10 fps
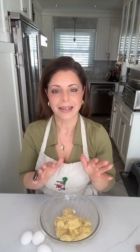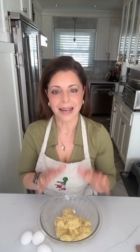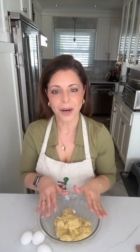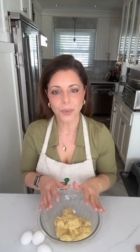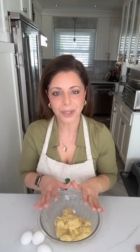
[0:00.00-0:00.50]

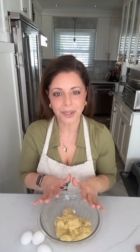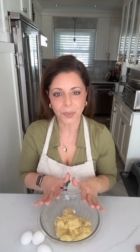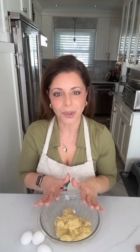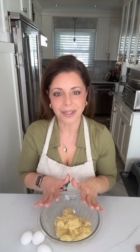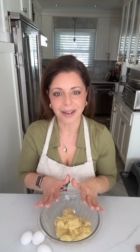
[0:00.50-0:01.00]
Now we're going to
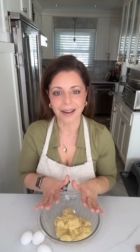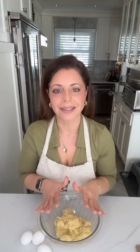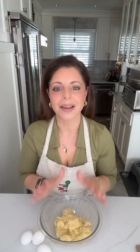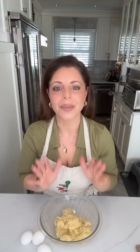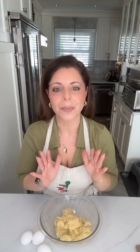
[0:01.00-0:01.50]
work
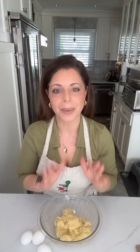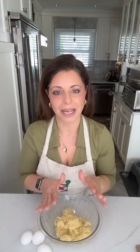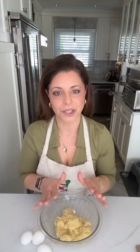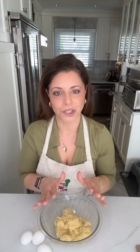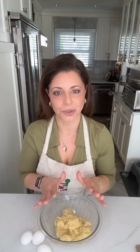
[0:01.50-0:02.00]
on the
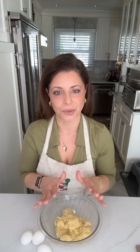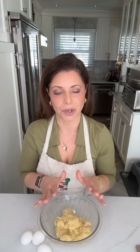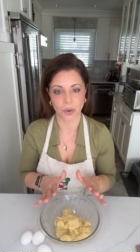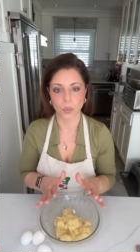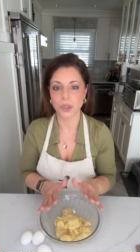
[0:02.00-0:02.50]
pate choux
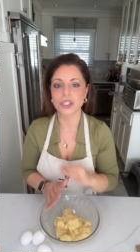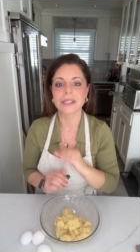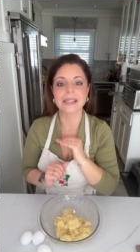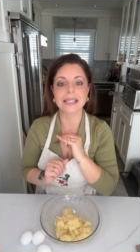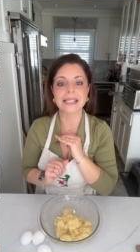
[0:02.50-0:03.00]
dough, which
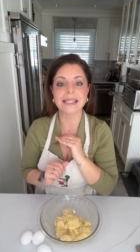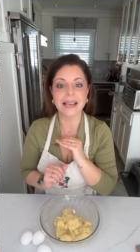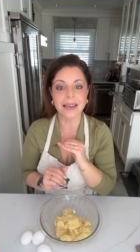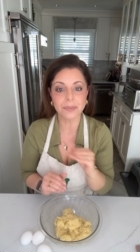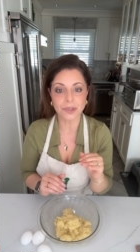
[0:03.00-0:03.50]
is the
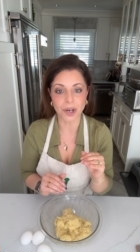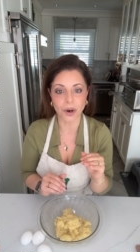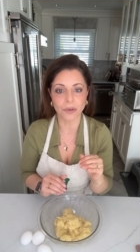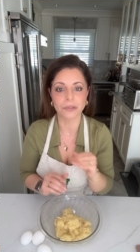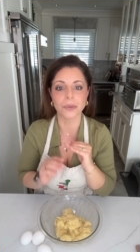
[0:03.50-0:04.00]
same
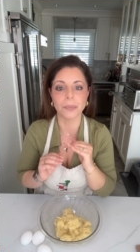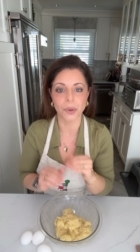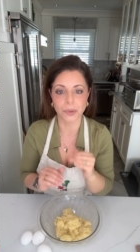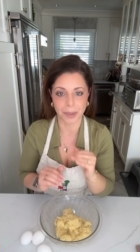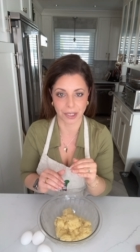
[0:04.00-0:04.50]
dough for
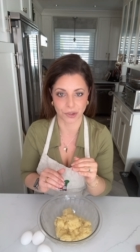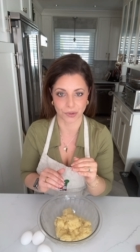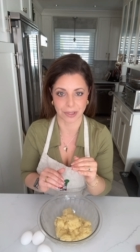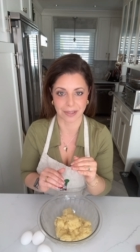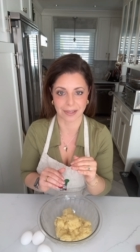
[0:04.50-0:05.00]
both
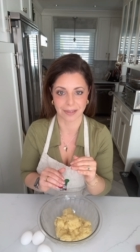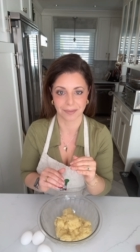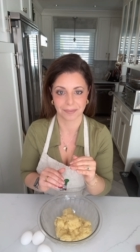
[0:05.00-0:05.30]
pastries.